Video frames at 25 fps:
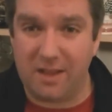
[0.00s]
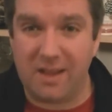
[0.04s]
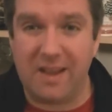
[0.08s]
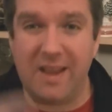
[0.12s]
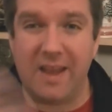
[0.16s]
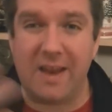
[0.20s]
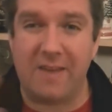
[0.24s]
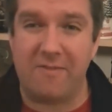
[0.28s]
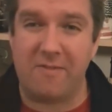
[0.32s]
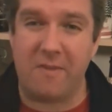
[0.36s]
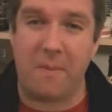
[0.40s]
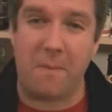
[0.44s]

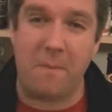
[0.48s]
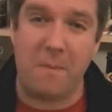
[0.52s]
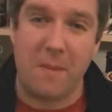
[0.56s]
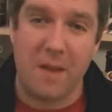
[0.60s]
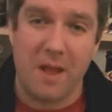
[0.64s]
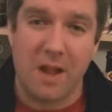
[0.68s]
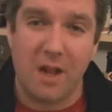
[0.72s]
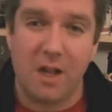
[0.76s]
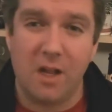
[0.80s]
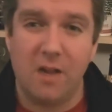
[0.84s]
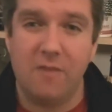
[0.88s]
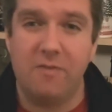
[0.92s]
kind of a
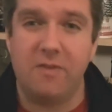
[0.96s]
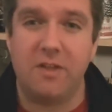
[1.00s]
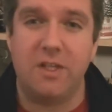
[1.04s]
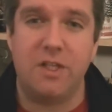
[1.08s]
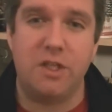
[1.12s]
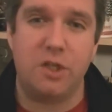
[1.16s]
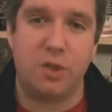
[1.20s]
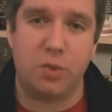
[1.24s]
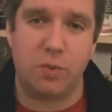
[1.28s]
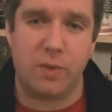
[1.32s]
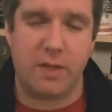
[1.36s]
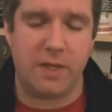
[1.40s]
lovely
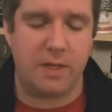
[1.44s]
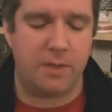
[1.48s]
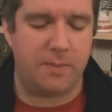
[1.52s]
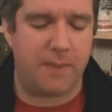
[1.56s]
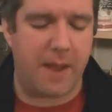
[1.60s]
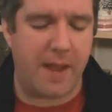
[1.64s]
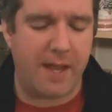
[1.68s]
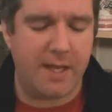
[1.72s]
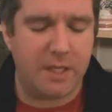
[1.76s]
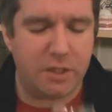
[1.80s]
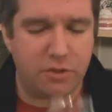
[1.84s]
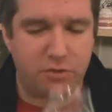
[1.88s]
sweet
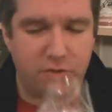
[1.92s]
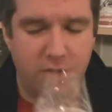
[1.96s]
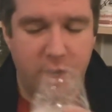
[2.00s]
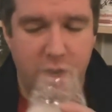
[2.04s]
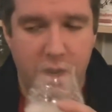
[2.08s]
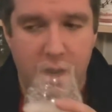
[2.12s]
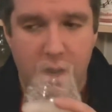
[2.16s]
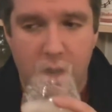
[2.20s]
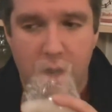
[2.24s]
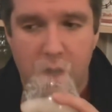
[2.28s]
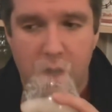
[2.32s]
pastry.